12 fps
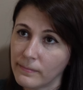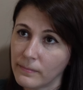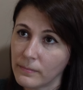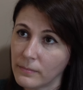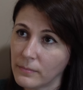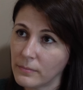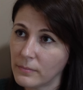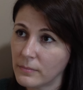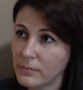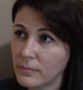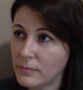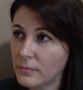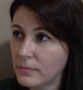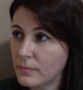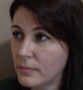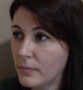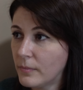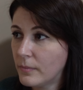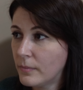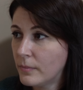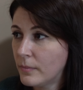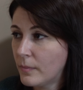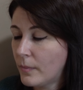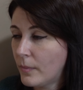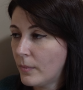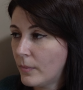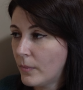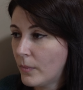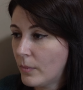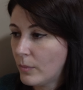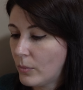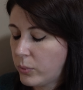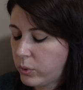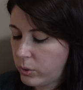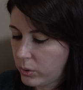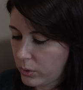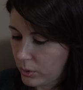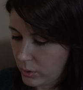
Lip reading: Nobody speaks.